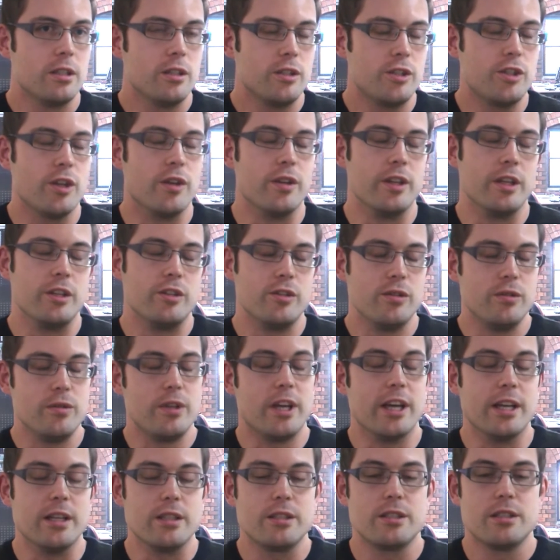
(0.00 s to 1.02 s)
so they do
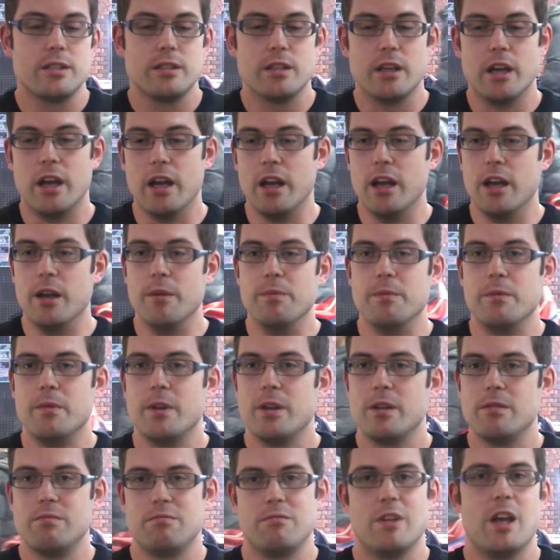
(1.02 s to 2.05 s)
get
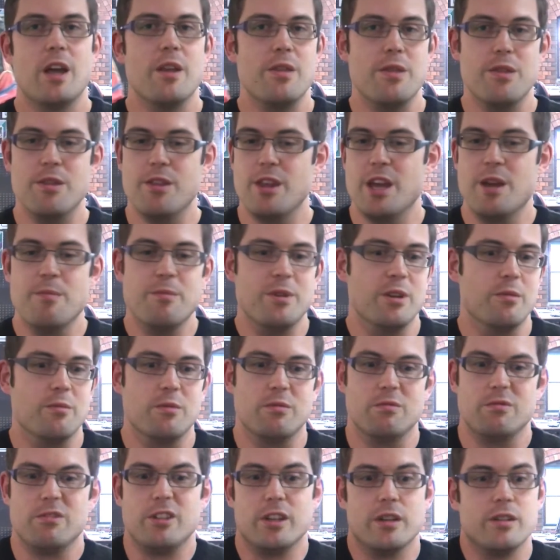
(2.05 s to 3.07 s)
their
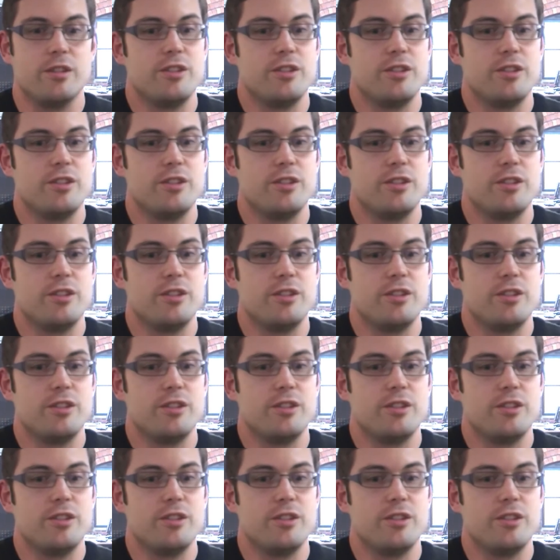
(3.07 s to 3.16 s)
minimum